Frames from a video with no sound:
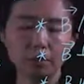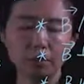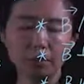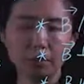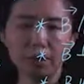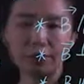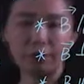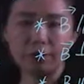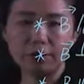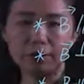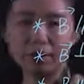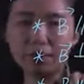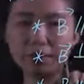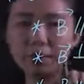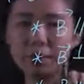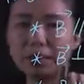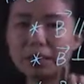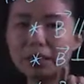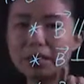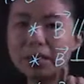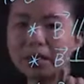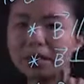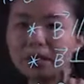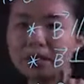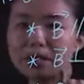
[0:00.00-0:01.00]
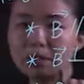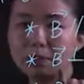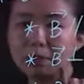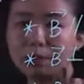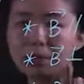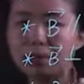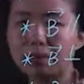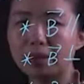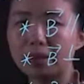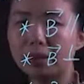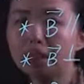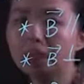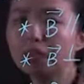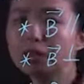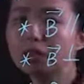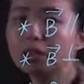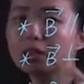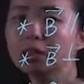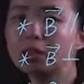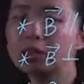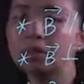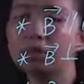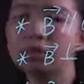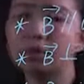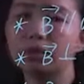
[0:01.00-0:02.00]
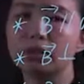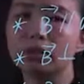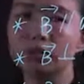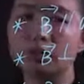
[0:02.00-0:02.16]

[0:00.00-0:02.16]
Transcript: if the B is perpendicular to your